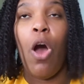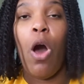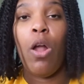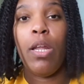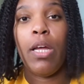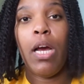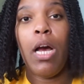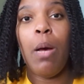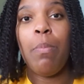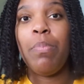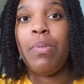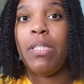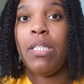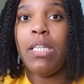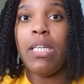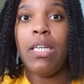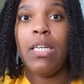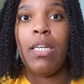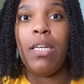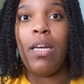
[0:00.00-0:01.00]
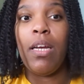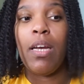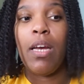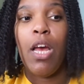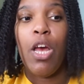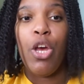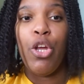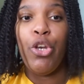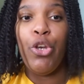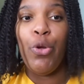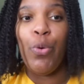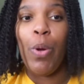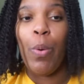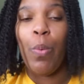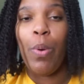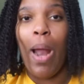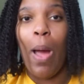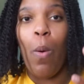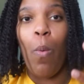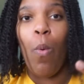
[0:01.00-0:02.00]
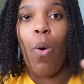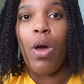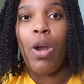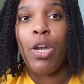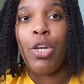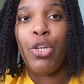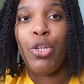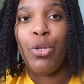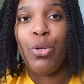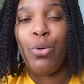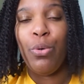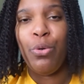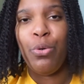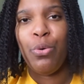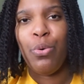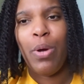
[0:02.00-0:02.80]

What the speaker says: all-encompassing, doing what I want to do,